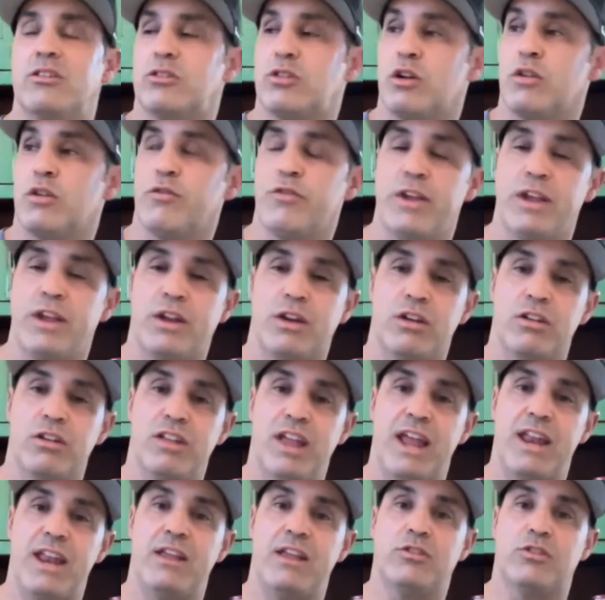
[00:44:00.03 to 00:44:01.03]
surfing or
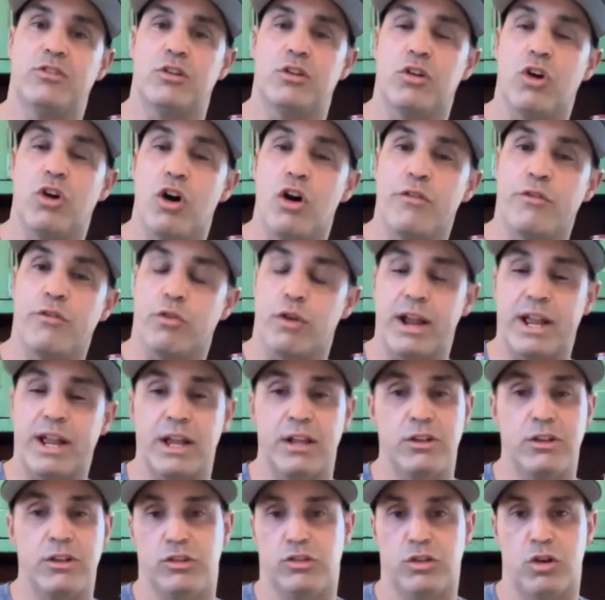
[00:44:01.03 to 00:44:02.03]
tennis or golf where I
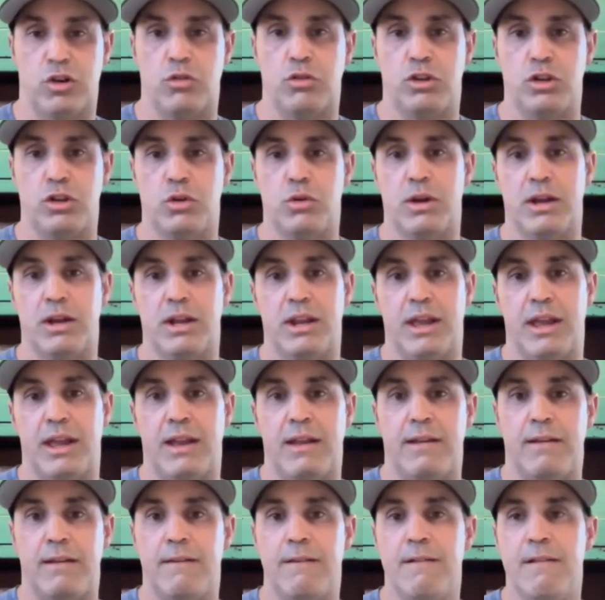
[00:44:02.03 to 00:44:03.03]
can just go do it
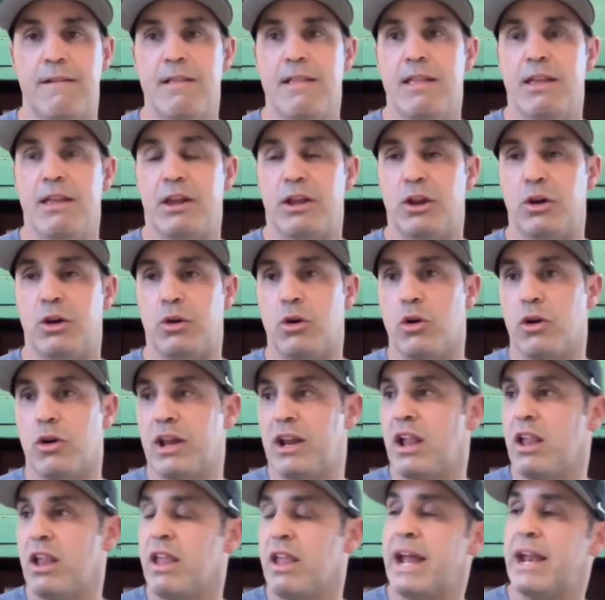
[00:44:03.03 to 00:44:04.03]
and, go get
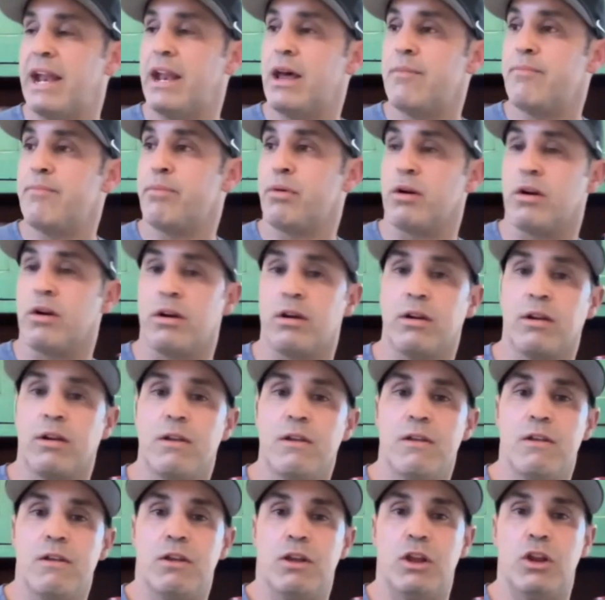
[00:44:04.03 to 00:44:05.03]
in a lineup or,
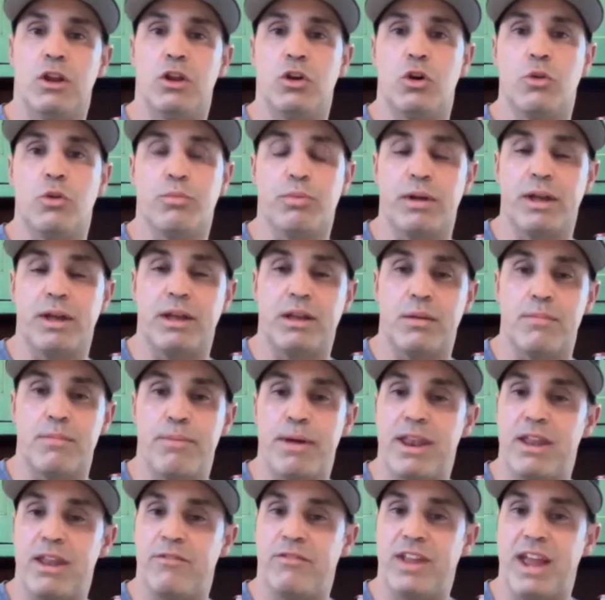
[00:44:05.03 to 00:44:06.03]
go play
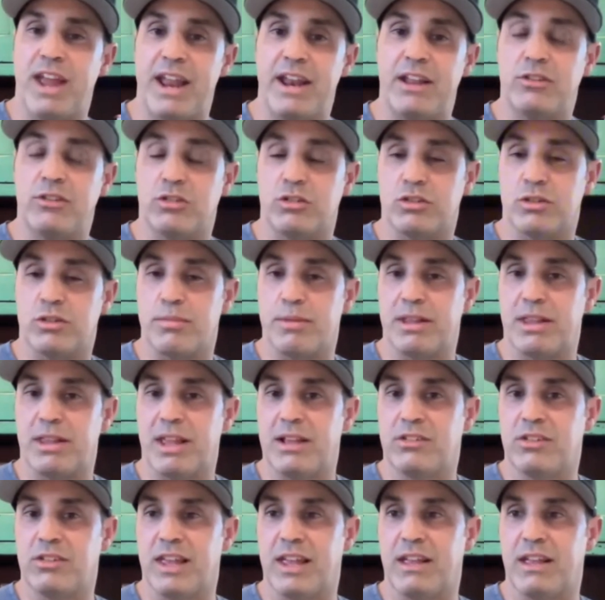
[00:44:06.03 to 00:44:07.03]
competitive tennis or something like
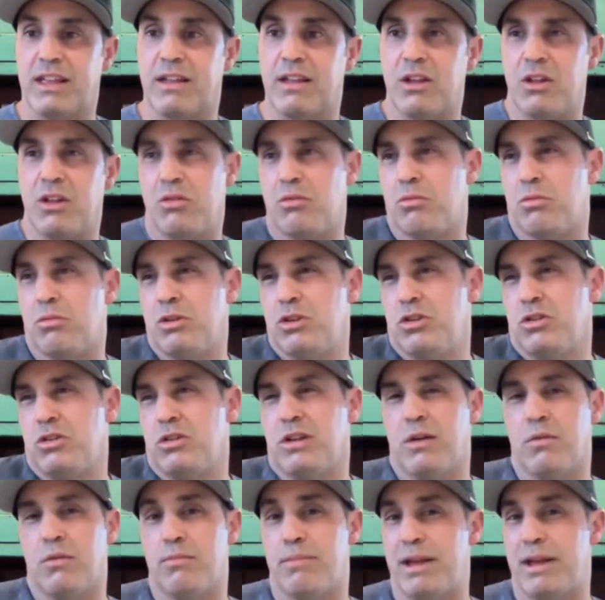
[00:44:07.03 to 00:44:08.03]
that. It's like, once you're
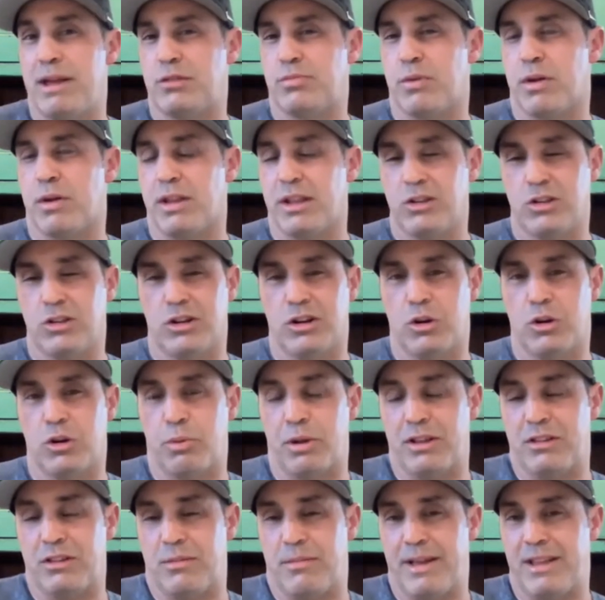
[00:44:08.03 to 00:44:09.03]
done with baseball, unless you're going to
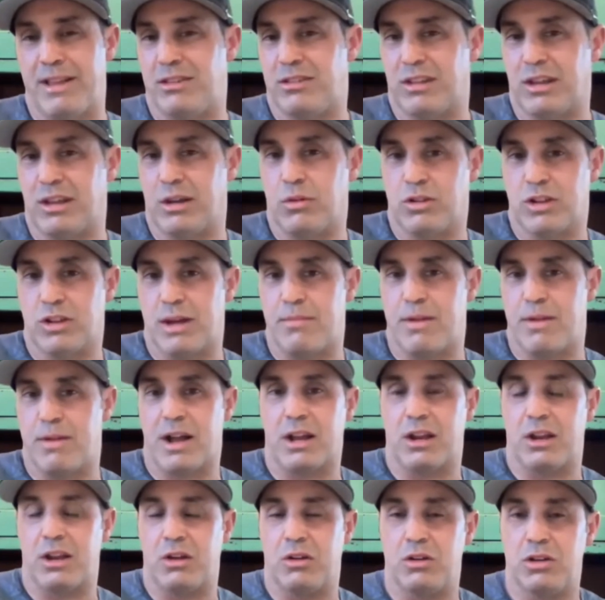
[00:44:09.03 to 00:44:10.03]
play in the men's league, which I'm
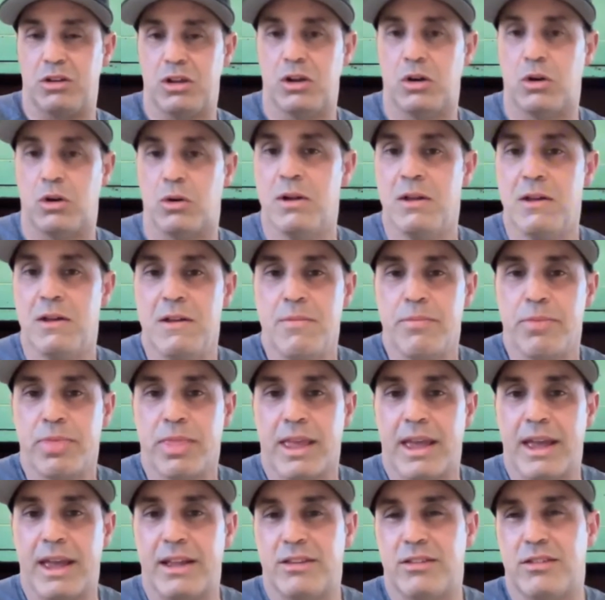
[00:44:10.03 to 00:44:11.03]
not going to go do,
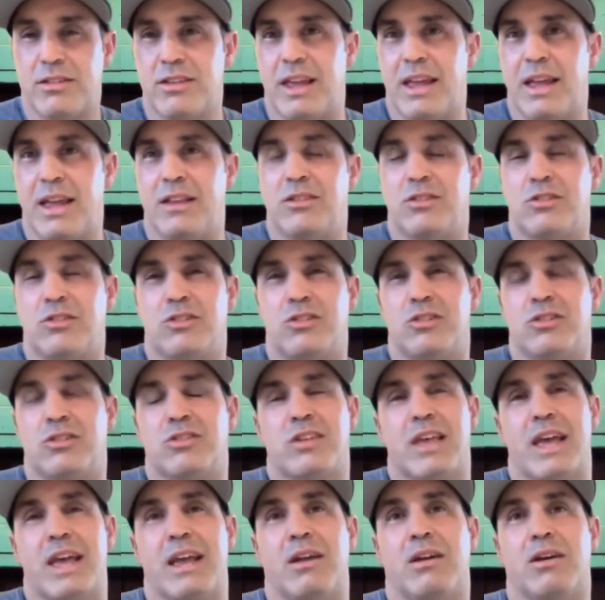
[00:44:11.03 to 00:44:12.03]
it's
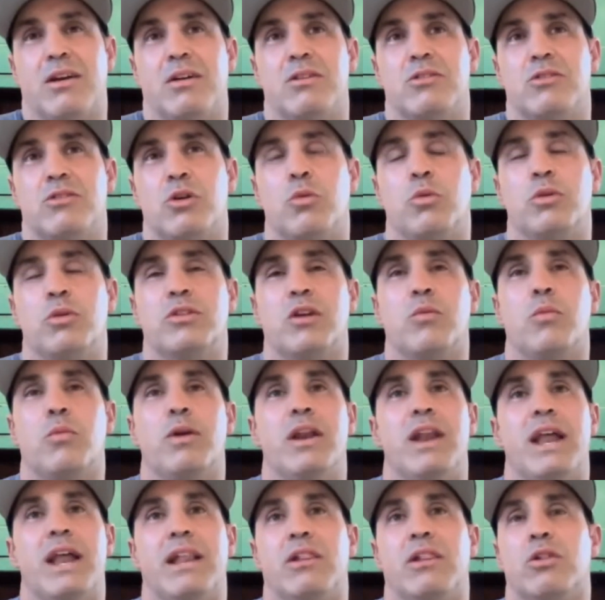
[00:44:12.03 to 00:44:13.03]
just like, so it's like,
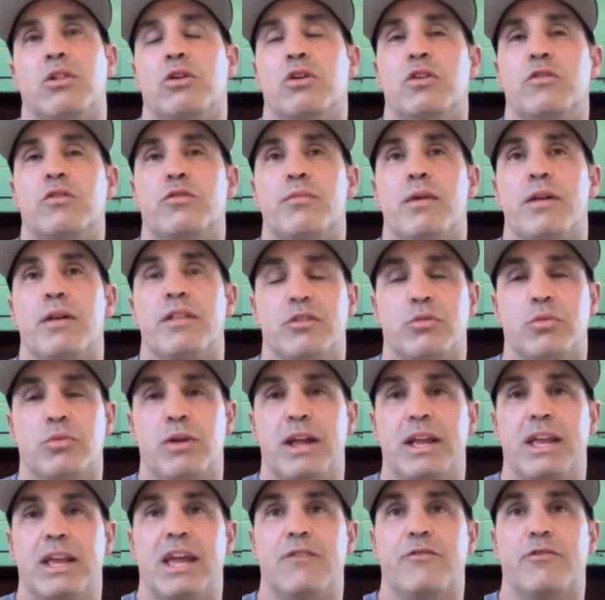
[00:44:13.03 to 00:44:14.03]
what did I learn from all this?
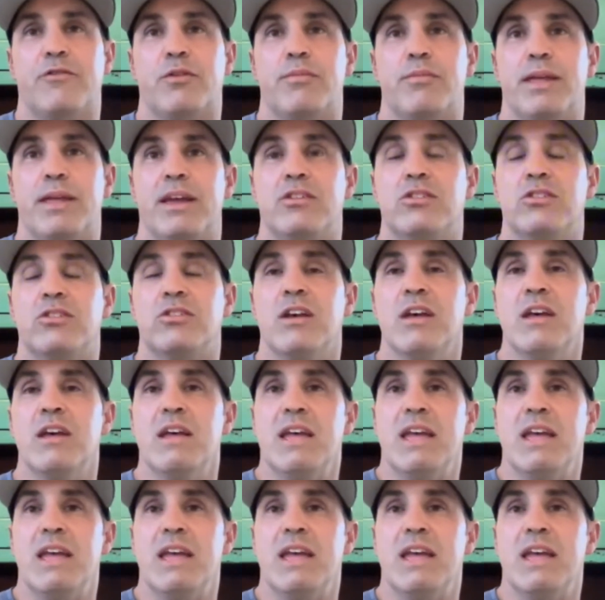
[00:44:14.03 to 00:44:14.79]
What did I get from this?